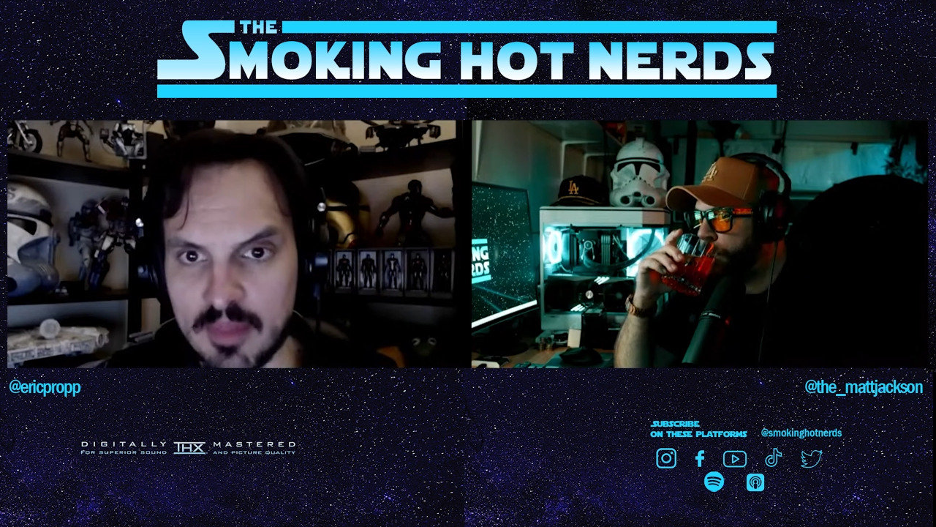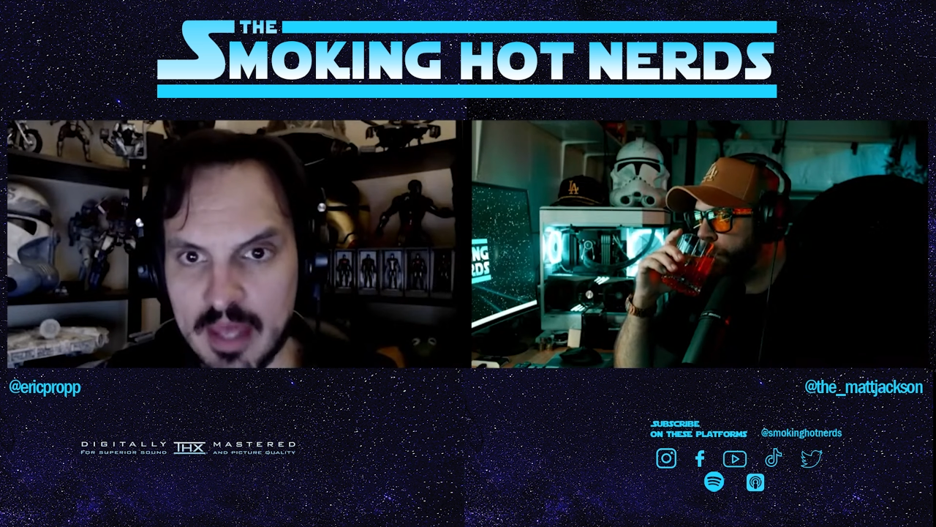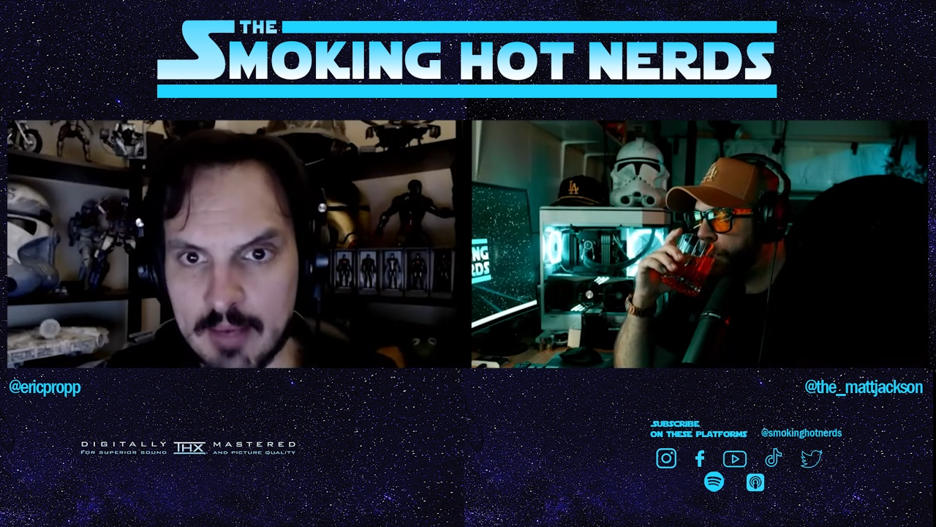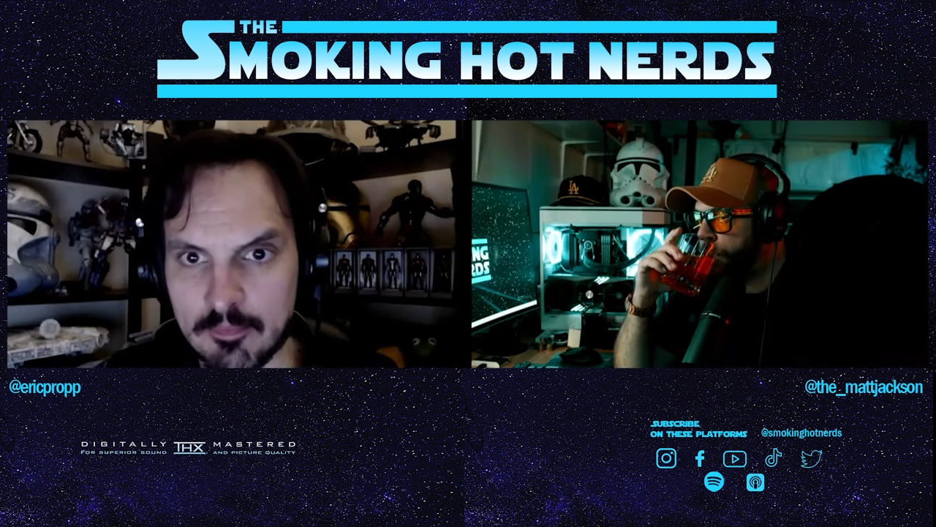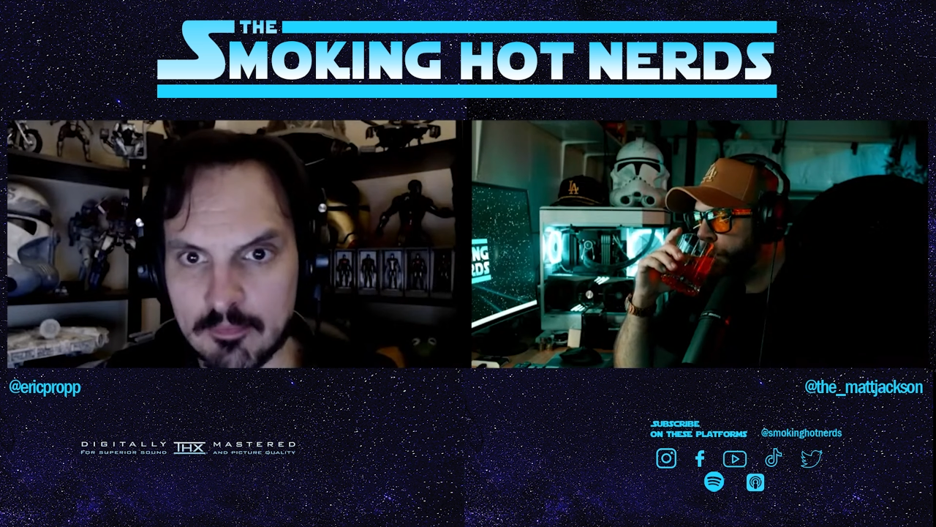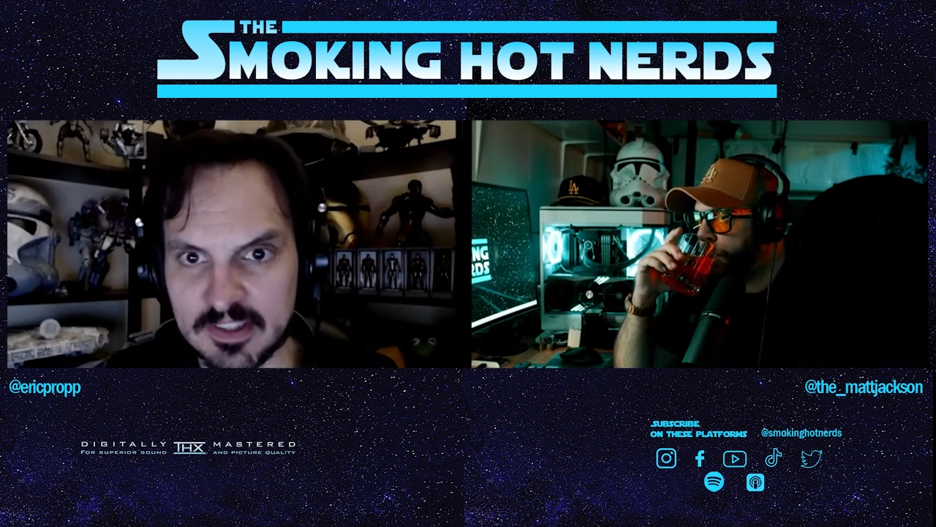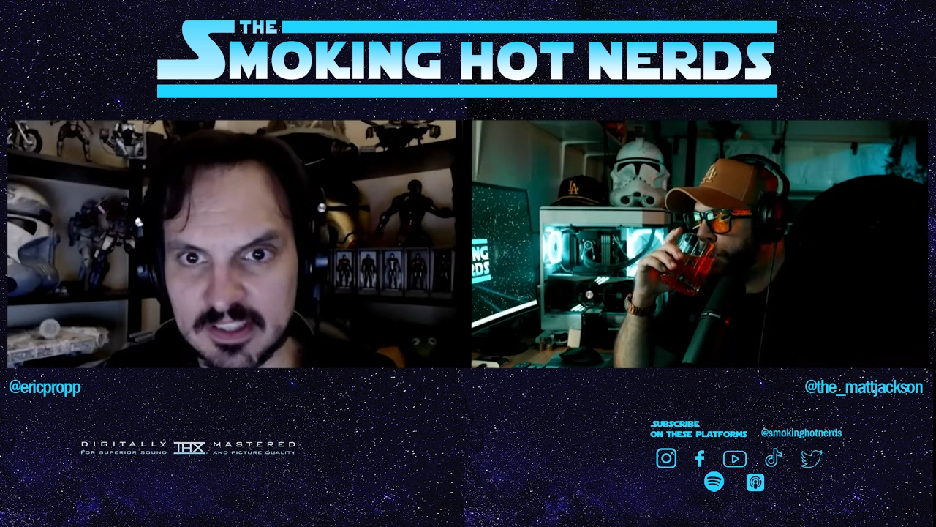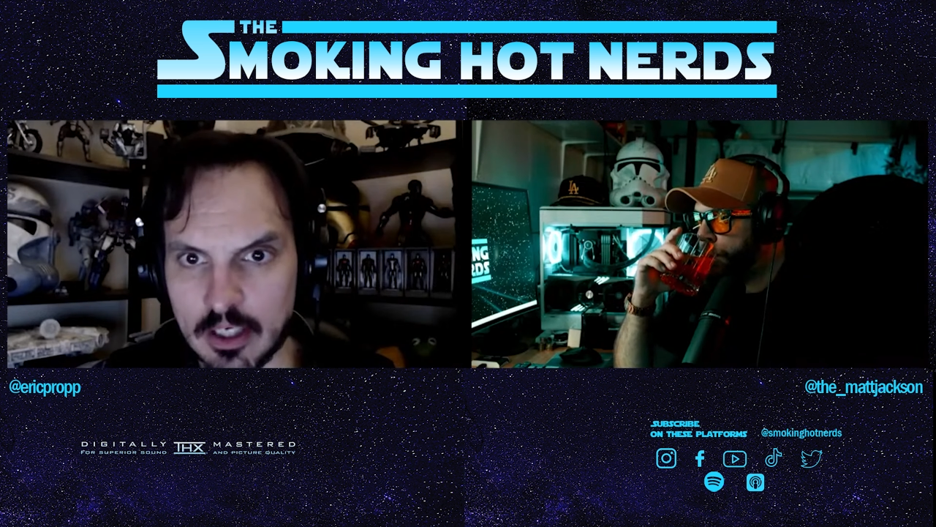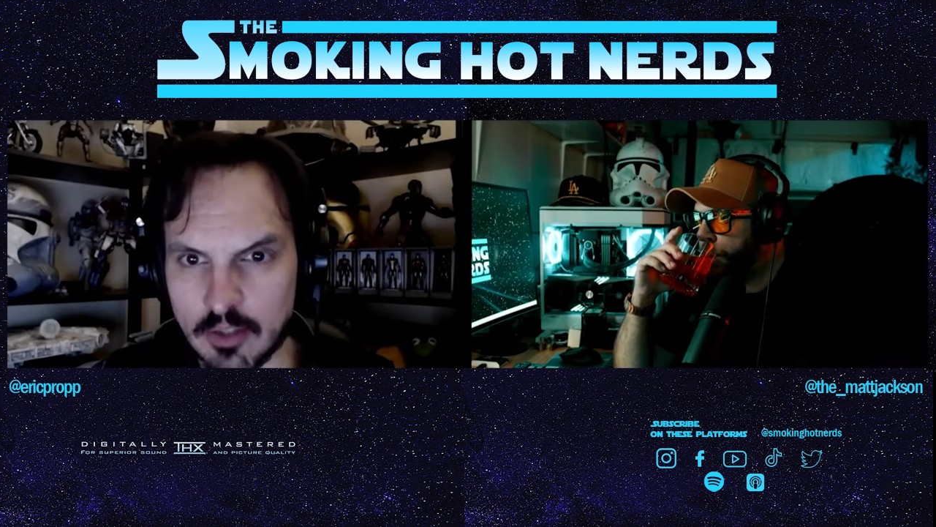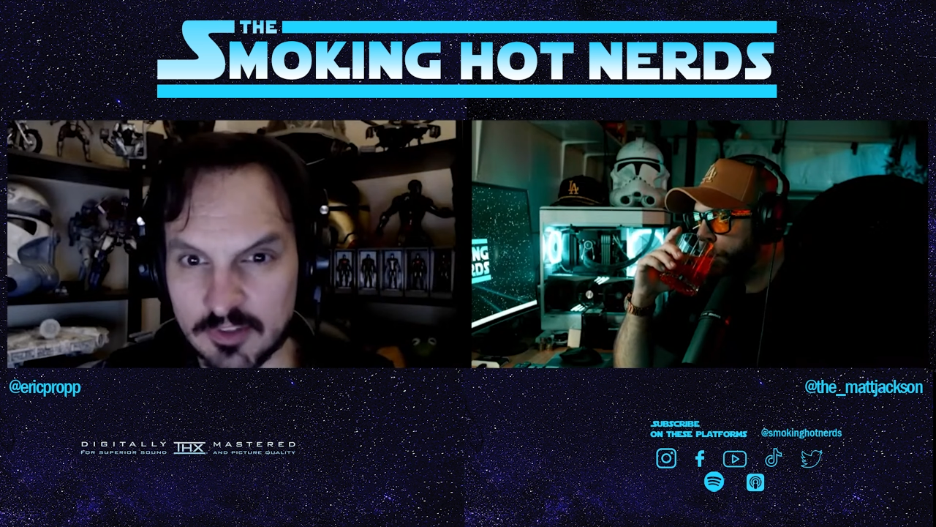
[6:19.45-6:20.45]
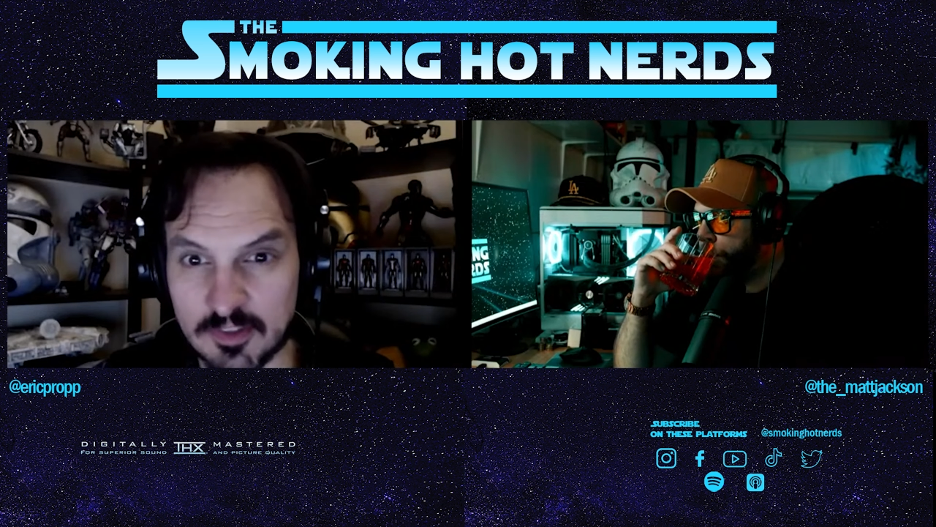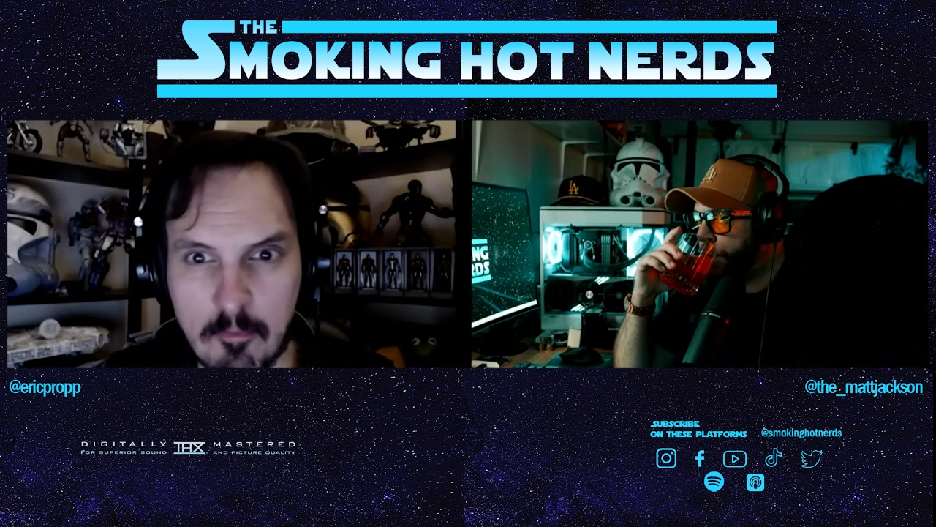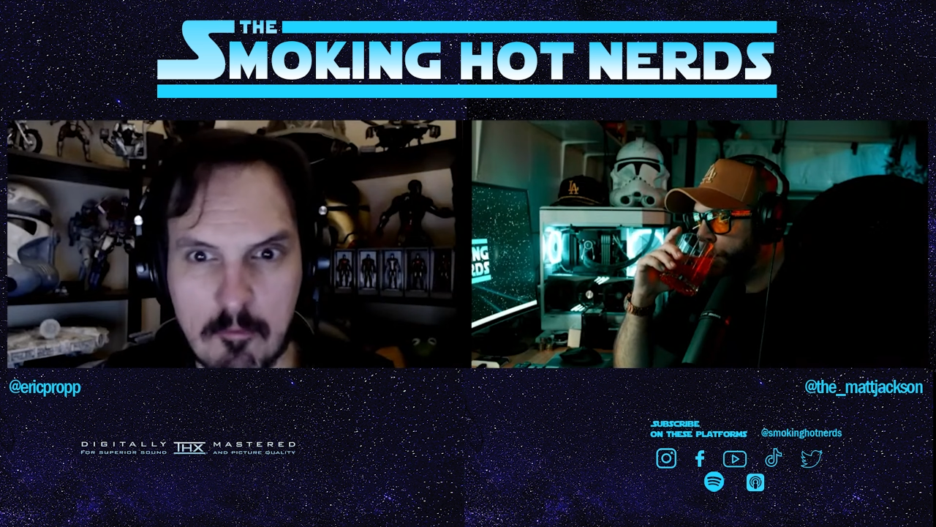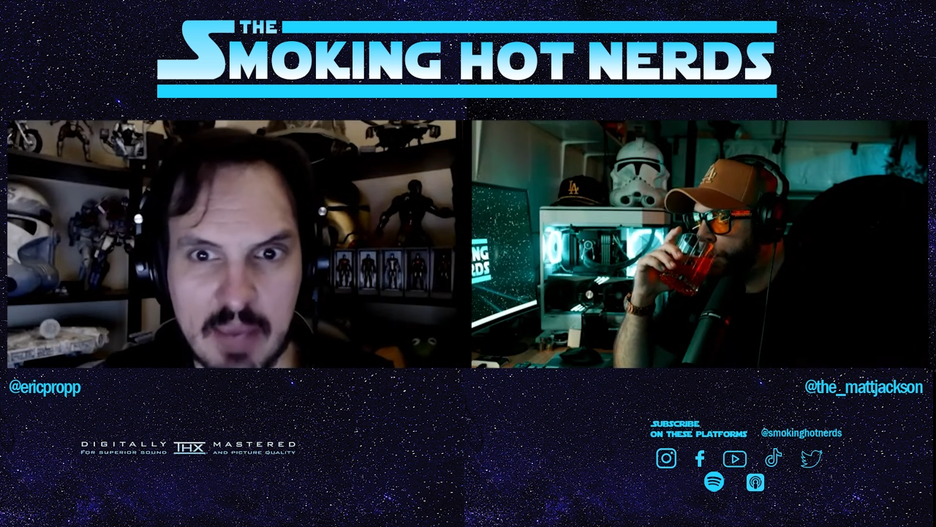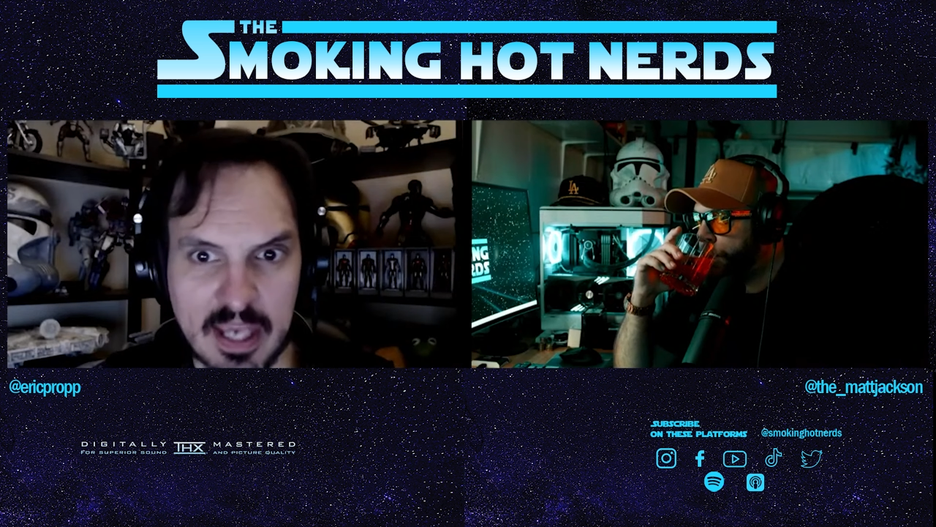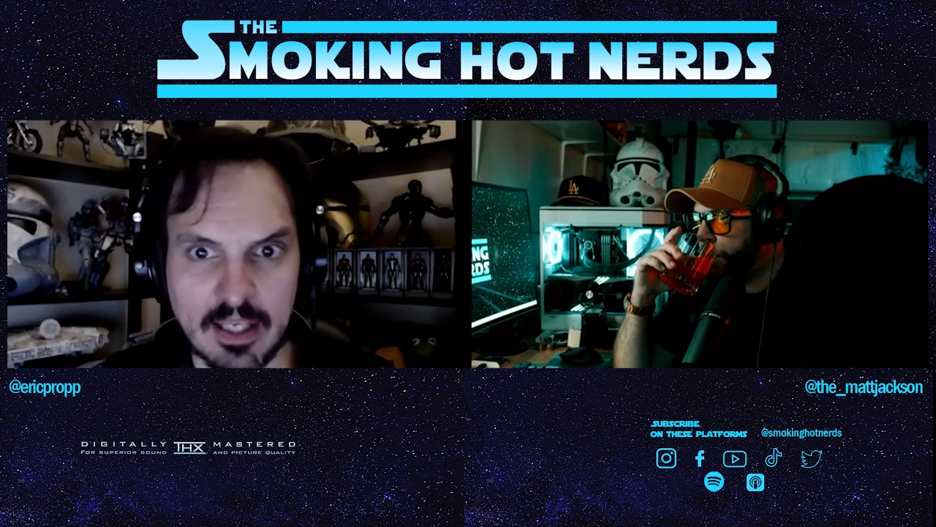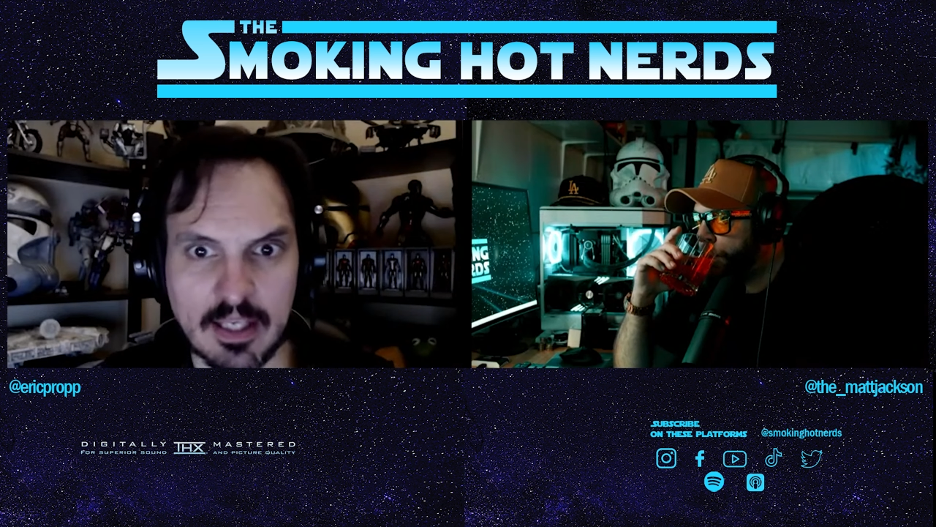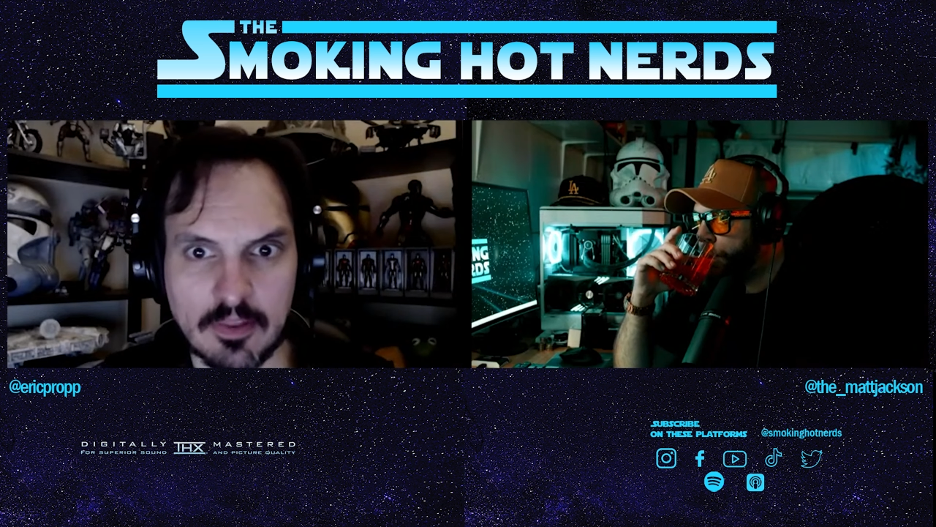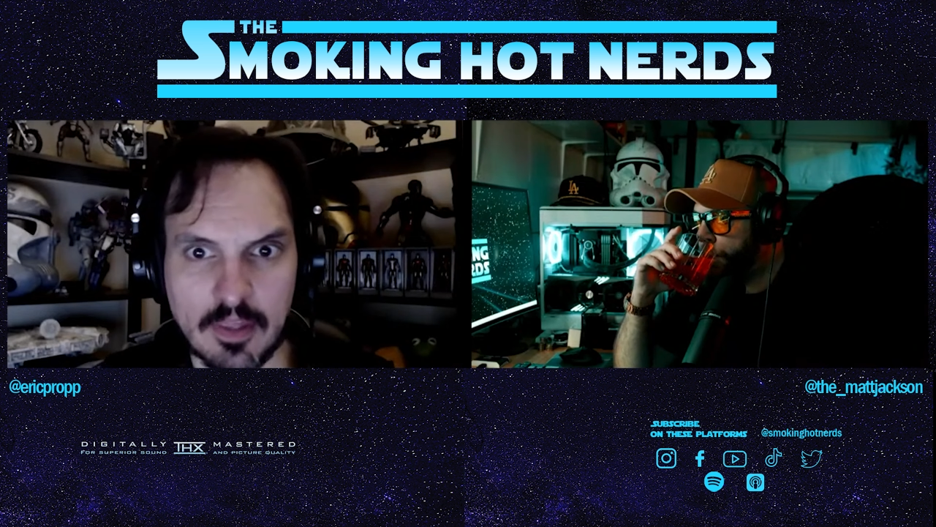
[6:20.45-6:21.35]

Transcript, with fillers: themselves making